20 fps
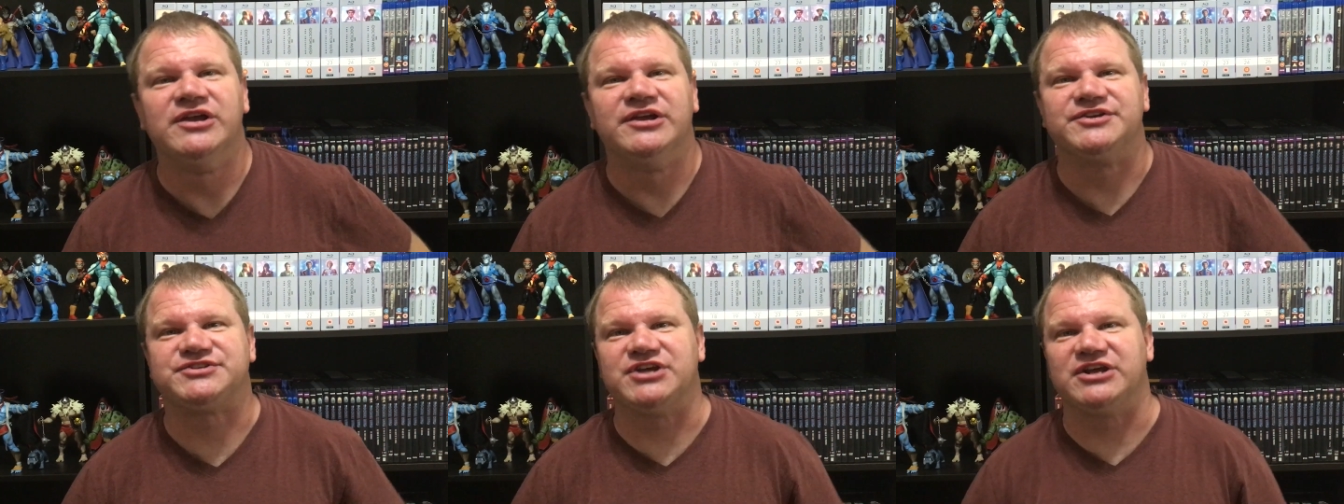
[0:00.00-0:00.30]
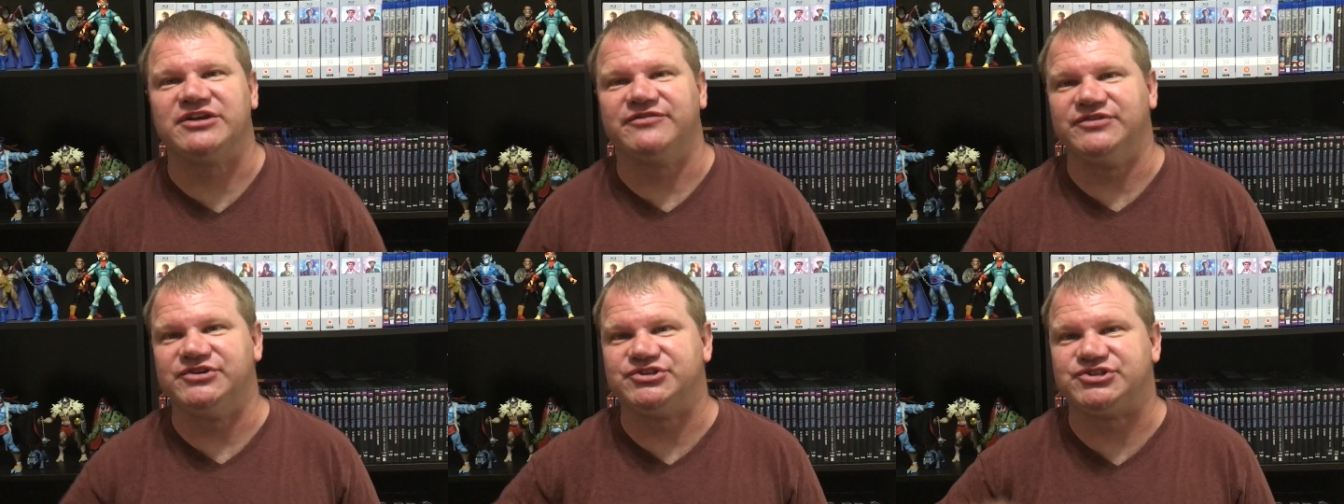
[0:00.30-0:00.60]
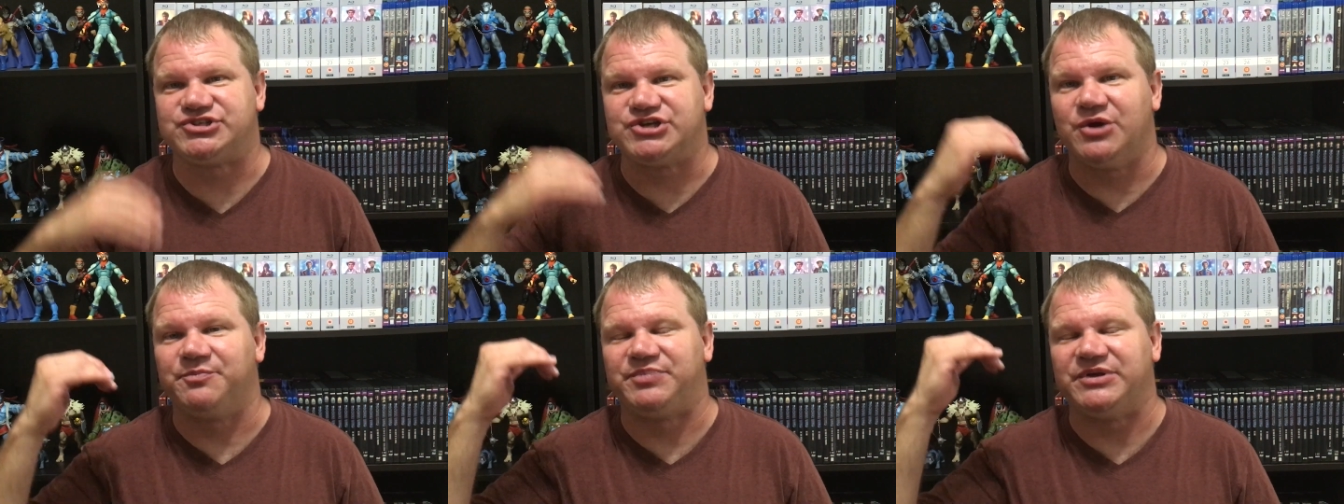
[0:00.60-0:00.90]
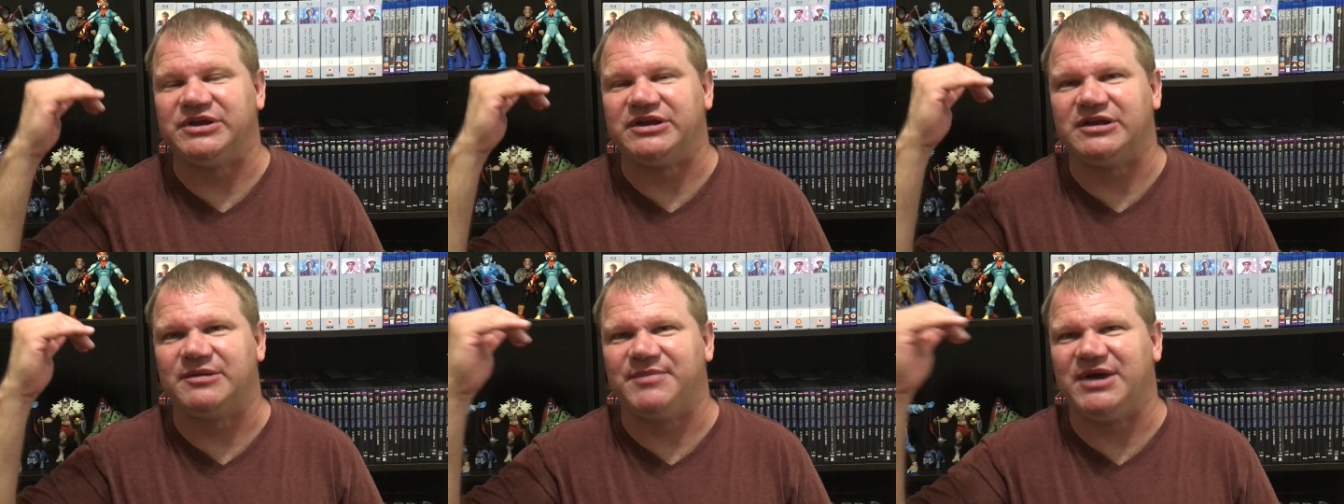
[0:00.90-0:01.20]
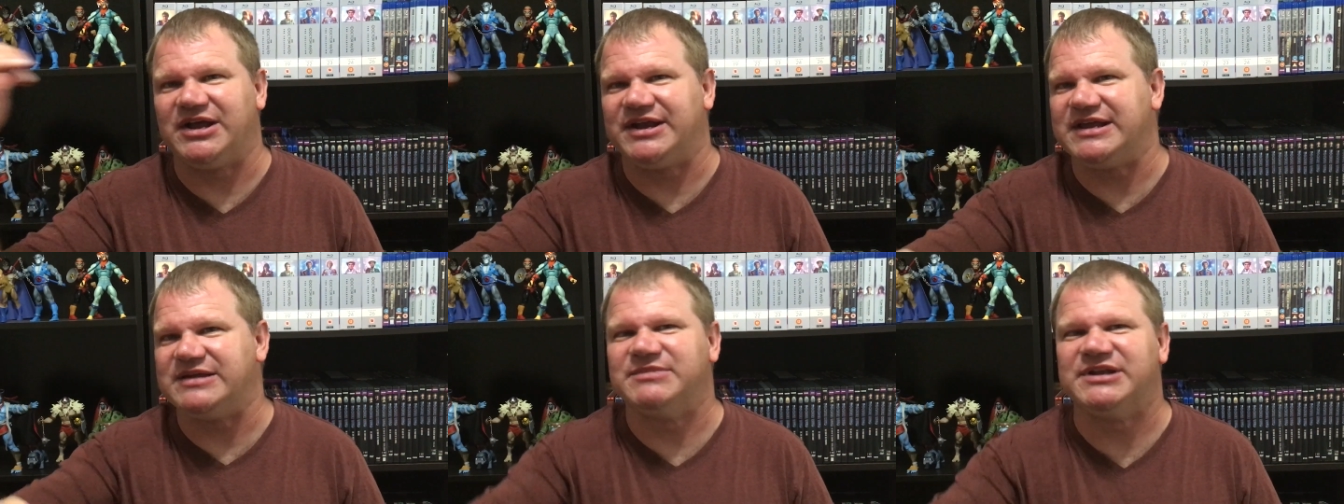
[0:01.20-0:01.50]
instead of it jumping
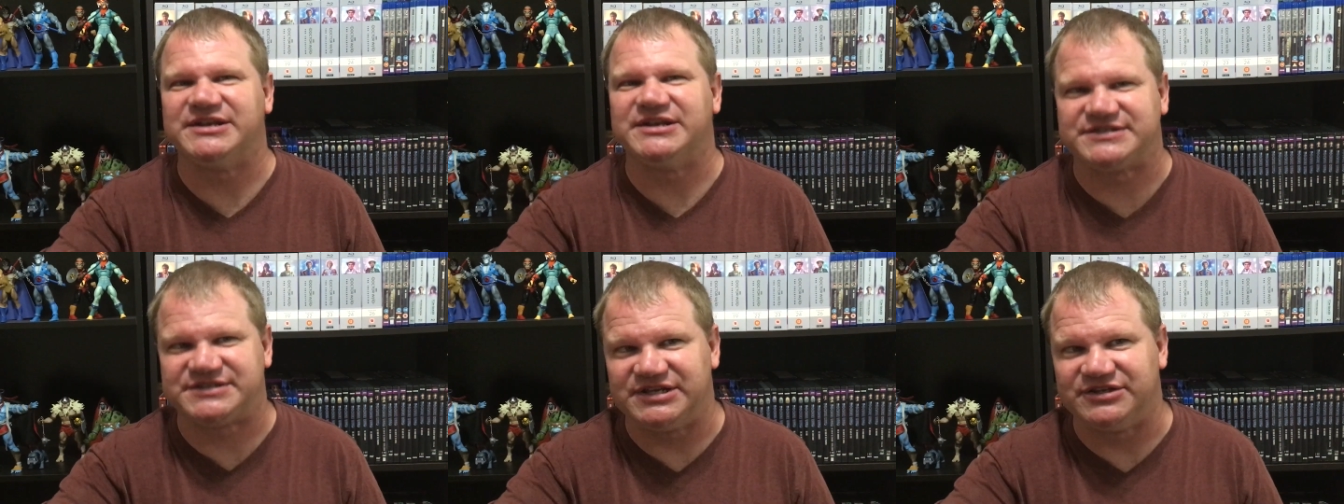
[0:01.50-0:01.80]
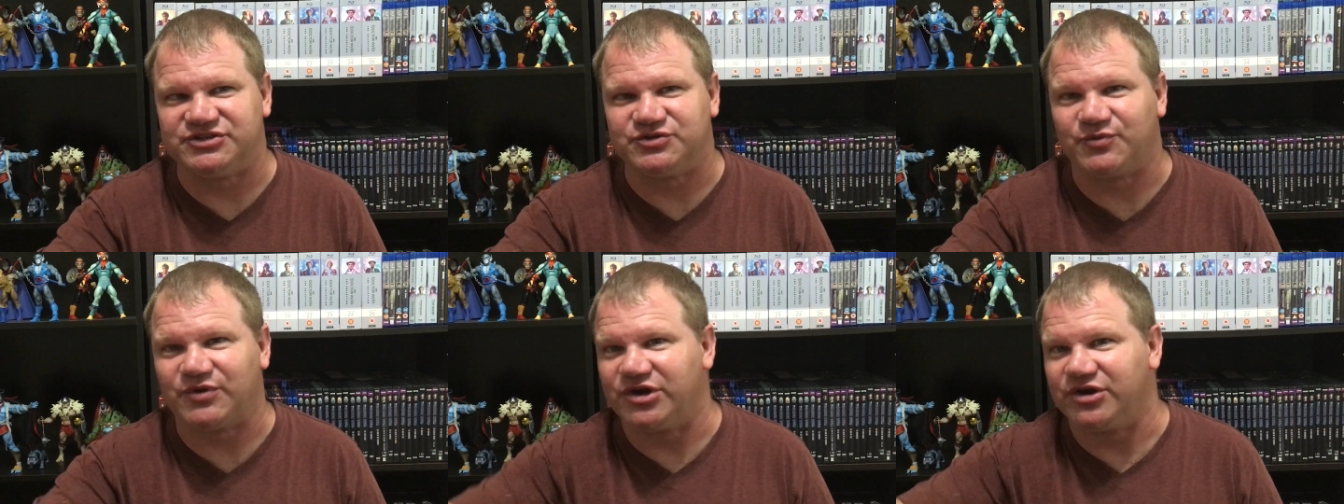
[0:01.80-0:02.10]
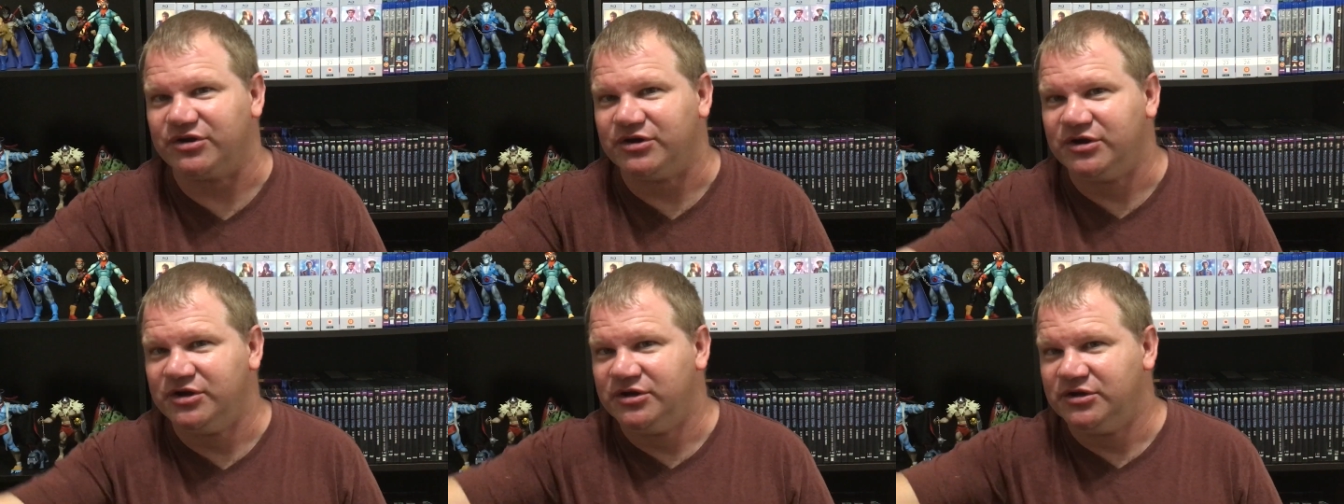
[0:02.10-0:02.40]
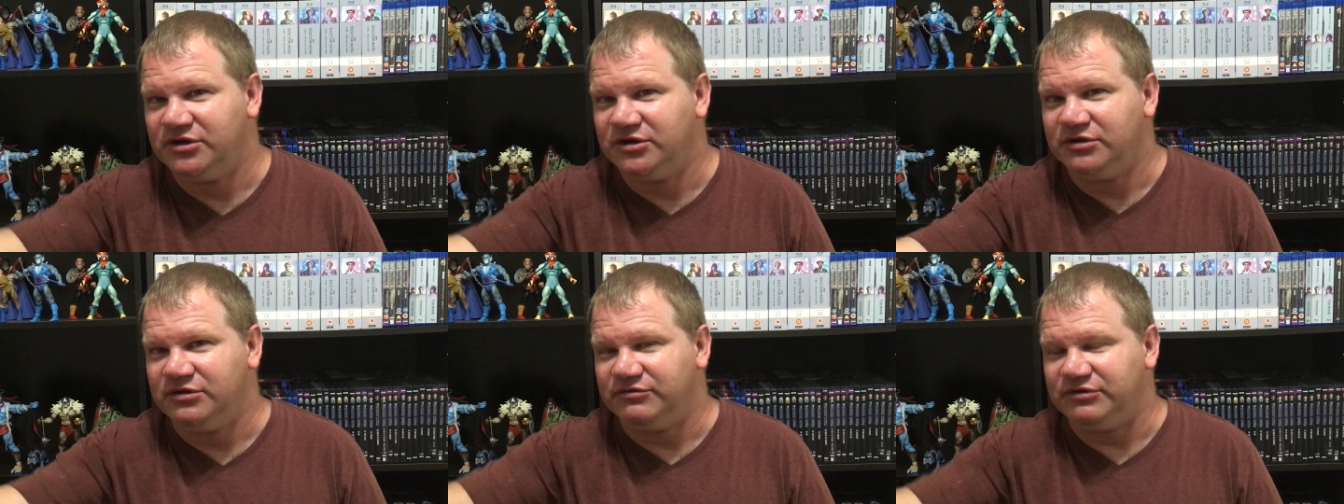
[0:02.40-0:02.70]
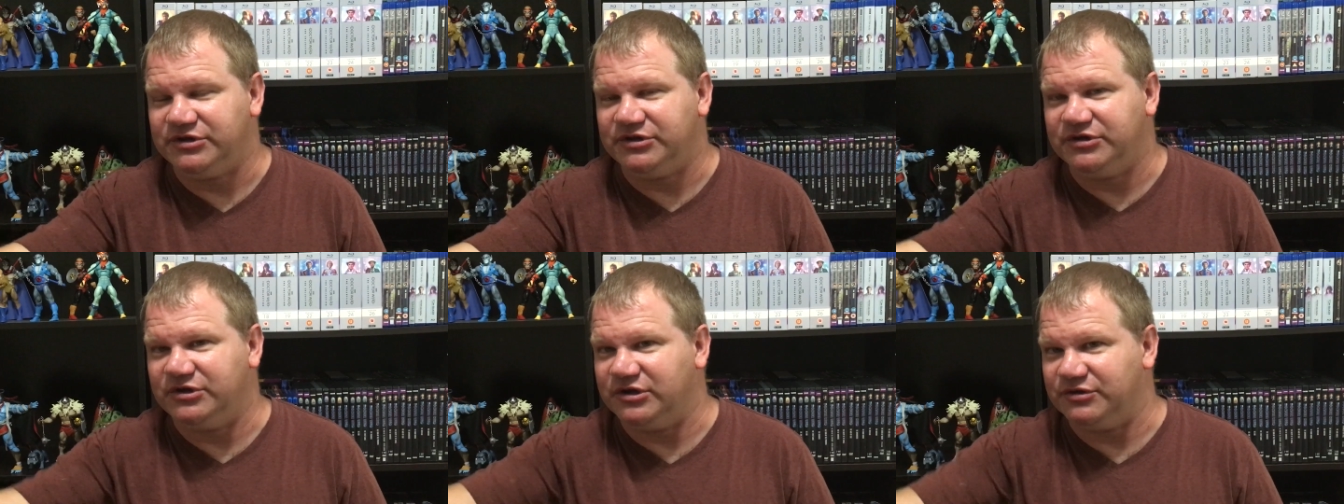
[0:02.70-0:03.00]
about 8 minutes into where,
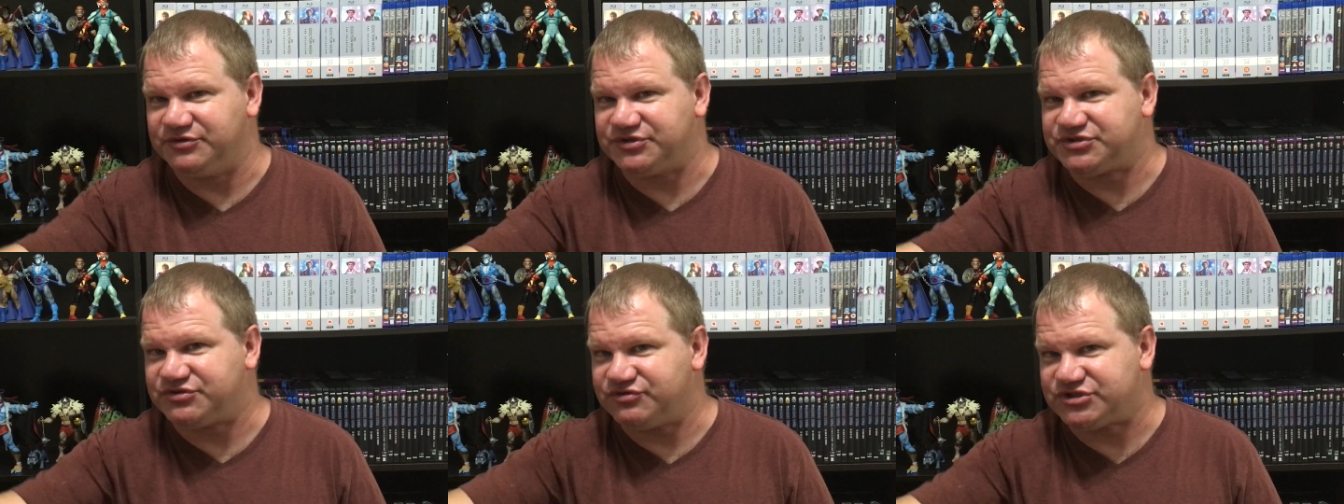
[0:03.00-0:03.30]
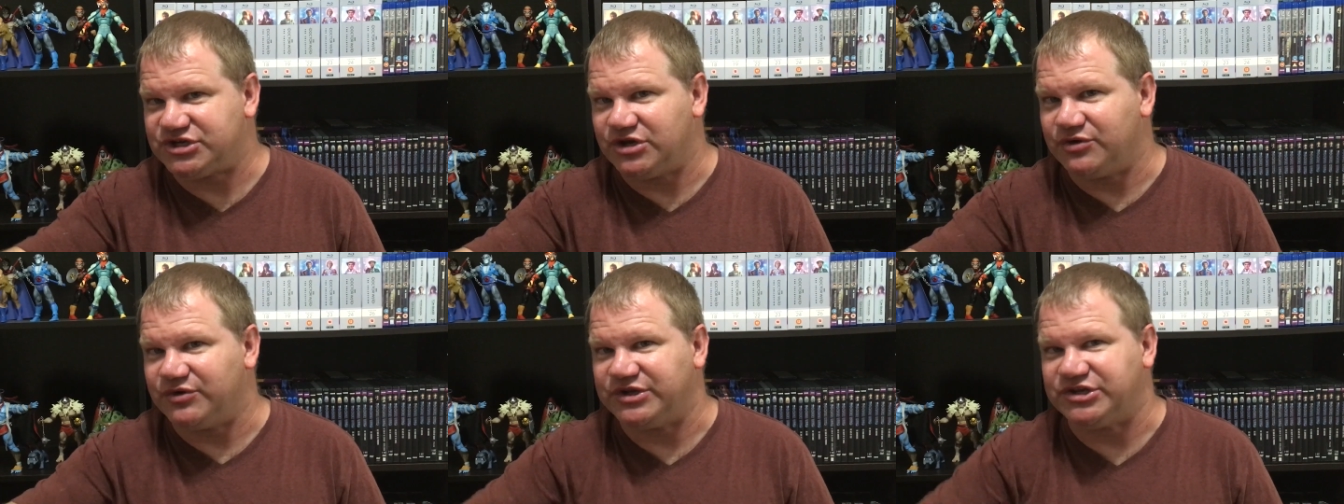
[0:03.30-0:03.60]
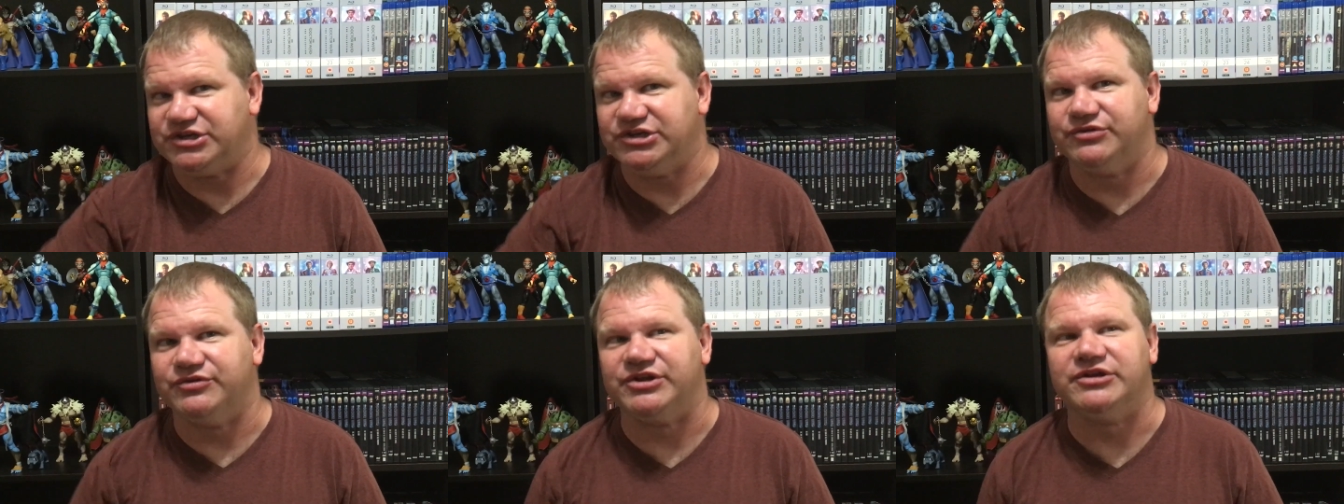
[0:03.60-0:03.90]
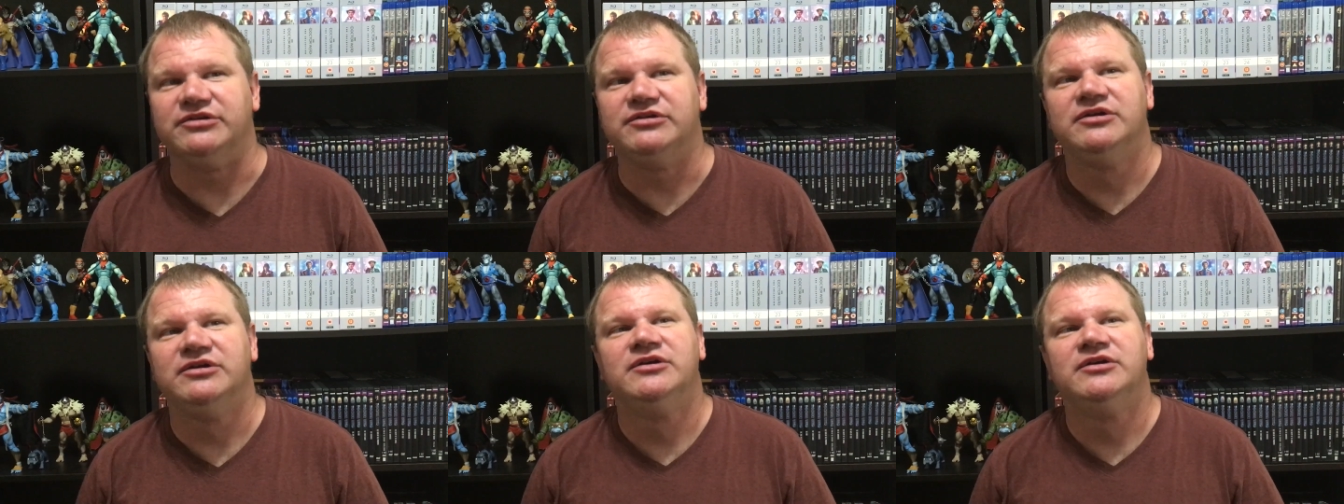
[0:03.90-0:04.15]
you know, it was showing Unit.